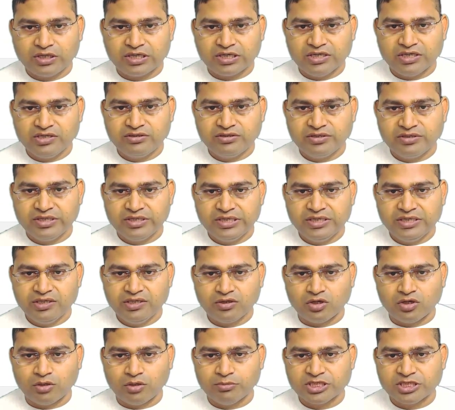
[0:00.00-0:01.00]
country
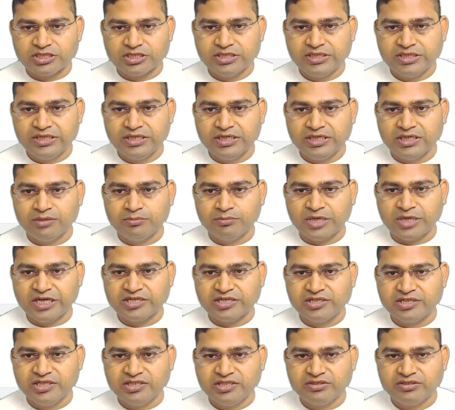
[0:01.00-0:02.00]
comma city in my
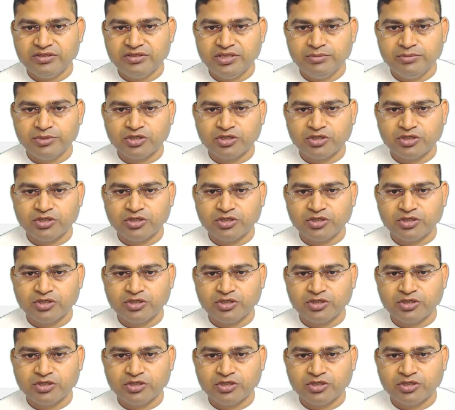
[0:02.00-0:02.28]
dictionary,